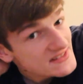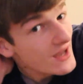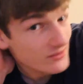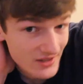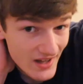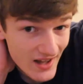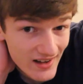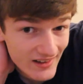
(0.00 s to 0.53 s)
it's
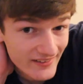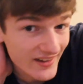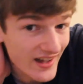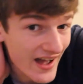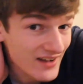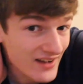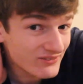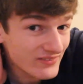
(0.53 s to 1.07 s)
now dark
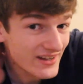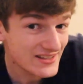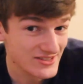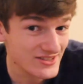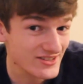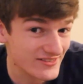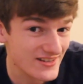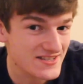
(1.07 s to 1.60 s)
and we're
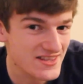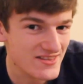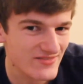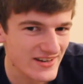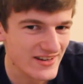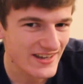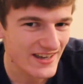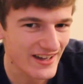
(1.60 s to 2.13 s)
doing the rest of the
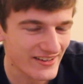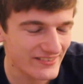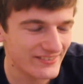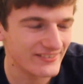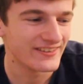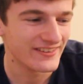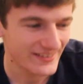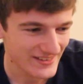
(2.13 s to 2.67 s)

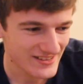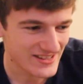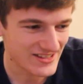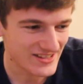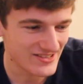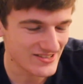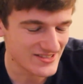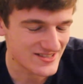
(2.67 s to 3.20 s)
video.
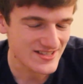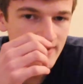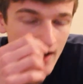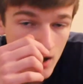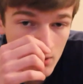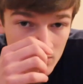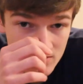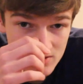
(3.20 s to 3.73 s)
Good.
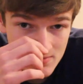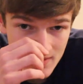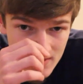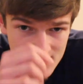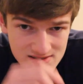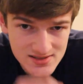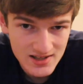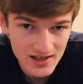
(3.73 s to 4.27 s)
Yeah, I wanted to
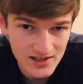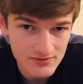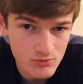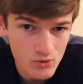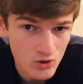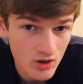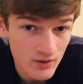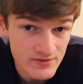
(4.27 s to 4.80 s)
make this kind of
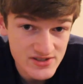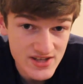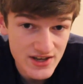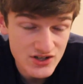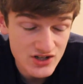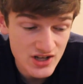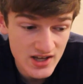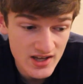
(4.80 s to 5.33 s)
more
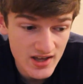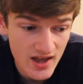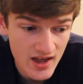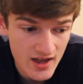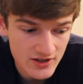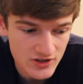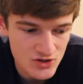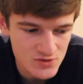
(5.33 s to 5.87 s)

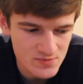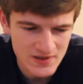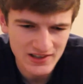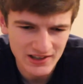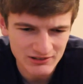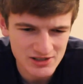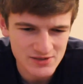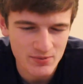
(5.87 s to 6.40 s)
conversation-y. Hugh's been
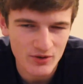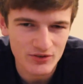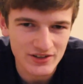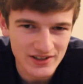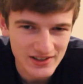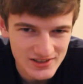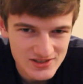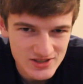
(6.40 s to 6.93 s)
like
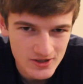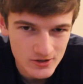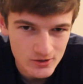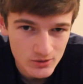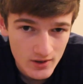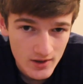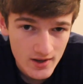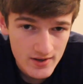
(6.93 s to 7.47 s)
responding
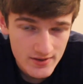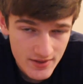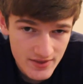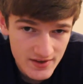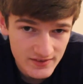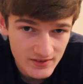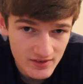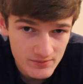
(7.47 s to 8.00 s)
to the
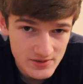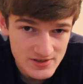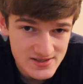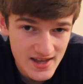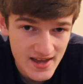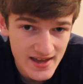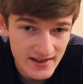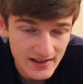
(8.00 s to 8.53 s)
things I've been
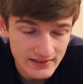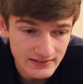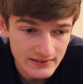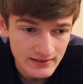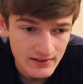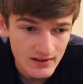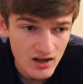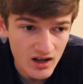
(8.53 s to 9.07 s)
saying
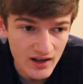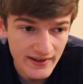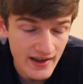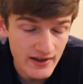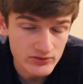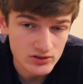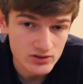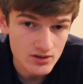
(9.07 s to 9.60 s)
and I
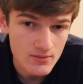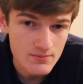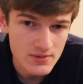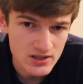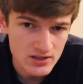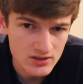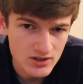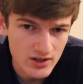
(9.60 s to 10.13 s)
haven't
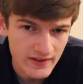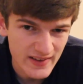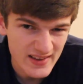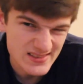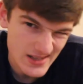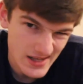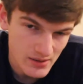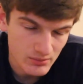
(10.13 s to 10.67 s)
been doing
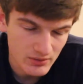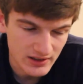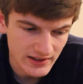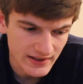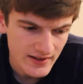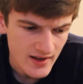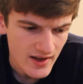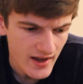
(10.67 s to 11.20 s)
that to him
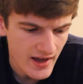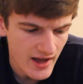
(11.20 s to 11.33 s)
really.